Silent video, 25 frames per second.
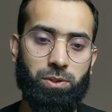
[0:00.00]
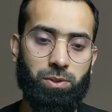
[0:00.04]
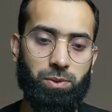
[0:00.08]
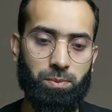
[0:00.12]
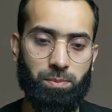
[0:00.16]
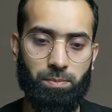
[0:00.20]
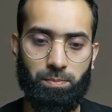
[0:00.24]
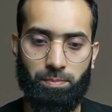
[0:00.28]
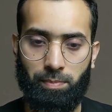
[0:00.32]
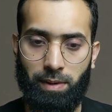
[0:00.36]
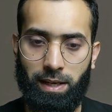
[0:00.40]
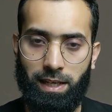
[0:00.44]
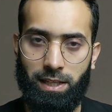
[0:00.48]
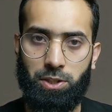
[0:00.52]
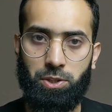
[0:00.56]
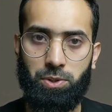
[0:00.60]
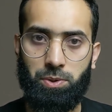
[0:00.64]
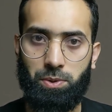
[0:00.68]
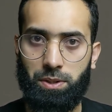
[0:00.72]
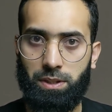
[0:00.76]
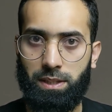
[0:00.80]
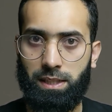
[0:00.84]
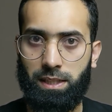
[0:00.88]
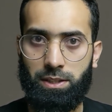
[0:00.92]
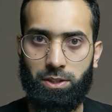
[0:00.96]
So make
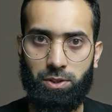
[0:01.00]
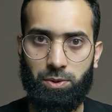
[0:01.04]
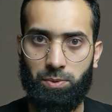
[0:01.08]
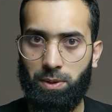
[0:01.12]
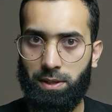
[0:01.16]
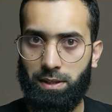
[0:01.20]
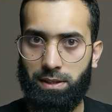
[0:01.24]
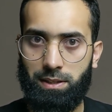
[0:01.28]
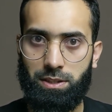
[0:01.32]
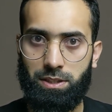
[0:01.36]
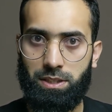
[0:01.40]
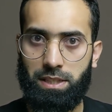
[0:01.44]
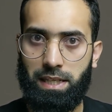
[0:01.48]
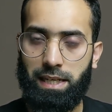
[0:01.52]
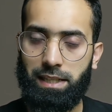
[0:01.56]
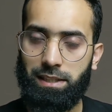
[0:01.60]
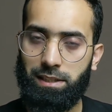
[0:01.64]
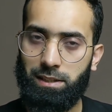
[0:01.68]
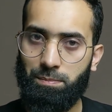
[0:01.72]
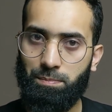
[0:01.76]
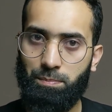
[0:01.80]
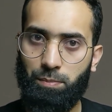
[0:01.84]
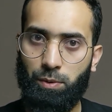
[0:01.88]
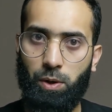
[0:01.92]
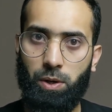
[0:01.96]
sure that you understand
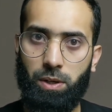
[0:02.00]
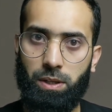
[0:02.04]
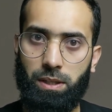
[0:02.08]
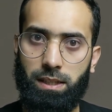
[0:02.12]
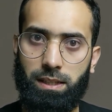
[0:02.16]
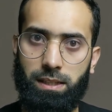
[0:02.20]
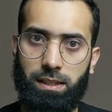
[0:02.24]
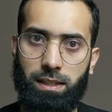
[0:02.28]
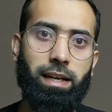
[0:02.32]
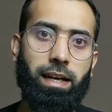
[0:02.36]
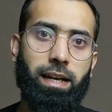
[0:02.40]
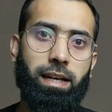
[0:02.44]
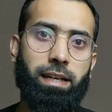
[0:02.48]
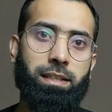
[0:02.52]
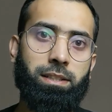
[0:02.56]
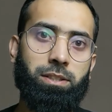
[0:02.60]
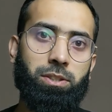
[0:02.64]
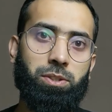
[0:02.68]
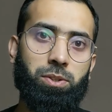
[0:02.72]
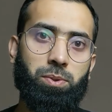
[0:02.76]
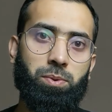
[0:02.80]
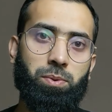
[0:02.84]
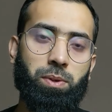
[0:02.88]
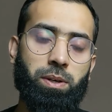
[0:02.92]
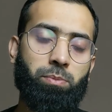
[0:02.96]
the product
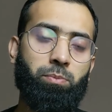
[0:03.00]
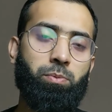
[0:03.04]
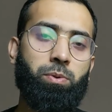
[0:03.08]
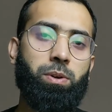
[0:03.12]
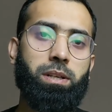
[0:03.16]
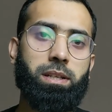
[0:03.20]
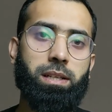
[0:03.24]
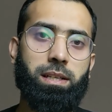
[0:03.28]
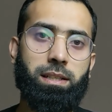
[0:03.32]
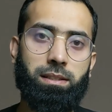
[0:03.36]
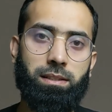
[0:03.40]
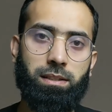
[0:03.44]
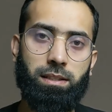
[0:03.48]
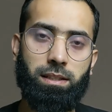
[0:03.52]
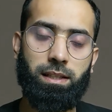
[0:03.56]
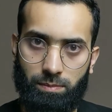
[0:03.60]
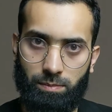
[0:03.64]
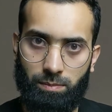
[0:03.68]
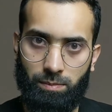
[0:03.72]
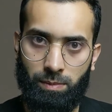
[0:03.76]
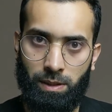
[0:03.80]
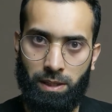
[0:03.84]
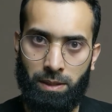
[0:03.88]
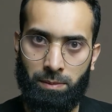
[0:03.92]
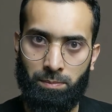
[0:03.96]
and you are
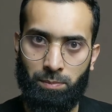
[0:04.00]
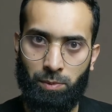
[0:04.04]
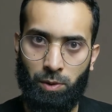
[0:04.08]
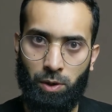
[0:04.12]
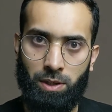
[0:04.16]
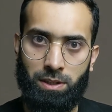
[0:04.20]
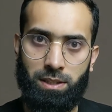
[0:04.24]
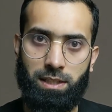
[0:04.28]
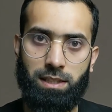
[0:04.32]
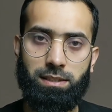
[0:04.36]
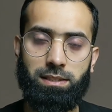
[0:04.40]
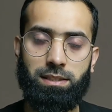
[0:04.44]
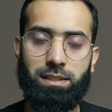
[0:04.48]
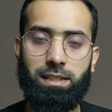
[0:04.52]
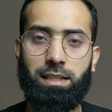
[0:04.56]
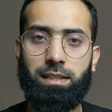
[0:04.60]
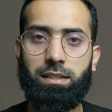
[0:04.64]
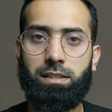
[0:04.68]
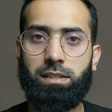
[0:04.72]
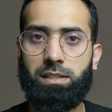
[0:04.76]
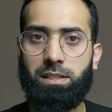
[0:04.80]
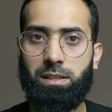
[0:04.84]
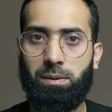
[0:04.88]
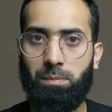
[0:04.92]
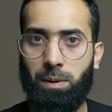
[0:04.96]
working in projects that
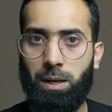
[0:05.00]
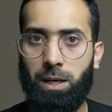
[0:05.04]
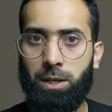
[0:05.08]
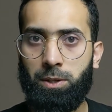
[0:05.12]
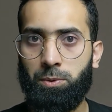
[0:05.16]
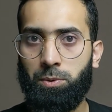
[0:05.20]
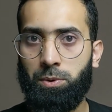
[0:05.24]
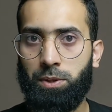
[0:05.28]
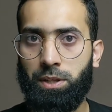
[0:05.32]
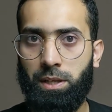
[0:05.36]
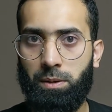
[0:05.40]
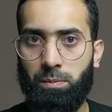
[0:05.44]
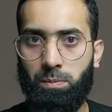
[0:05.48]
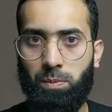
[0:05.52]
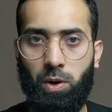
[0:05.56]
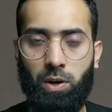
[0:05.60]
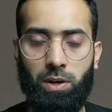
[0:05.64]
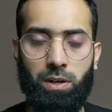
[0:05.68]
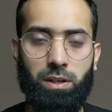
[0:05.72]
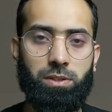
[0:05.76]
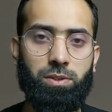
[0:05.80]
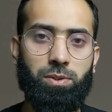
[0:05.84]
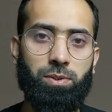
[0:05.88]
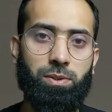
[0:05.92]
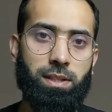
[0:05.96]
are similar to their
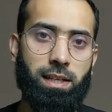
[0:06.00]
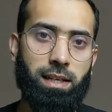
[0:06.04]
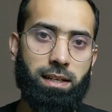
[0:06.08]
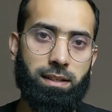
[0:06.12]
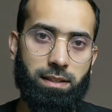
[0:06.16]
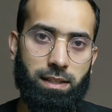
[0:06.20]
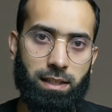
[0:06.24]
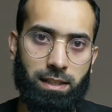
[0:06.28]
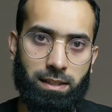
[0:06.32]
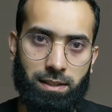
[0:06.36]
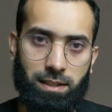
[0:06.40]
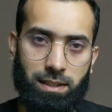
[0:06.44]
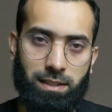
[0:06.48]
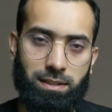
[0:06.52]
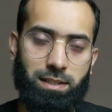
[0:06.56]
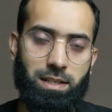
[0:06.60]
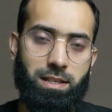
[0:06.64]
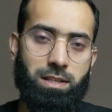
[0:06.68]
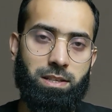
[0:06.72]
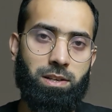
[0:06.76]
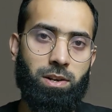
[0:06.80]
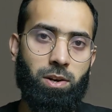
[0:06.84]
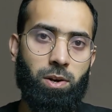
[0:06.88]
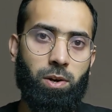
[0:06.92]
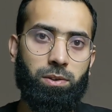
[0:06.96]
product, so that
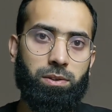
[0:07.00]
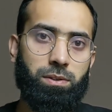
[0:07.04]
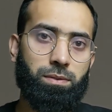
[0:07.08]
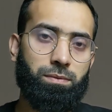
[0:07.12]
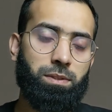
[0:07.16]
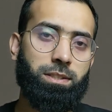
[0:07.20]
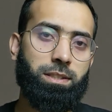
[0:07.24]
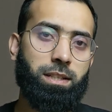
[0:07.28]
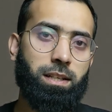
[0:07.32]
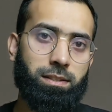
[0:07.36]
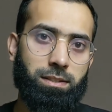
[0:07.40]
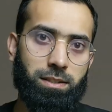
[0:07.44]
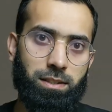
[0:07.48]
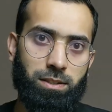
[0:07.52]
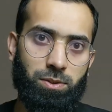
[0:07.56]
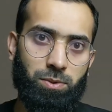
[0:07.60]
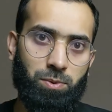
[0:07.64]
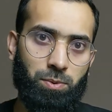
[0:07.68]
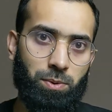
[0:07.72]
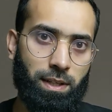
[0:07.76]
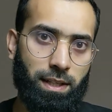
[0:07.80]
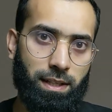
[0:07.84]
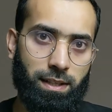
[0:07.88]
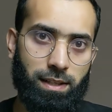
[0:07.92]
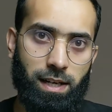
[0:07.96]
increases a lot of chances
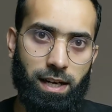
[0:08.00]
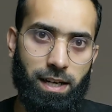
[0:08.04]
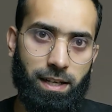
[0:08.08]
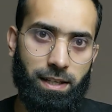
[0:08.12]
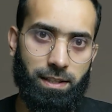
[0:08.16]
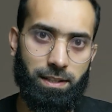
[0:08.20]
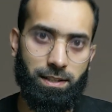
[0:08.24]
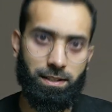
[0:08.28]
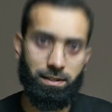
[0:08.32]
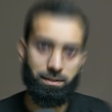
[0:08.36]
to get hired.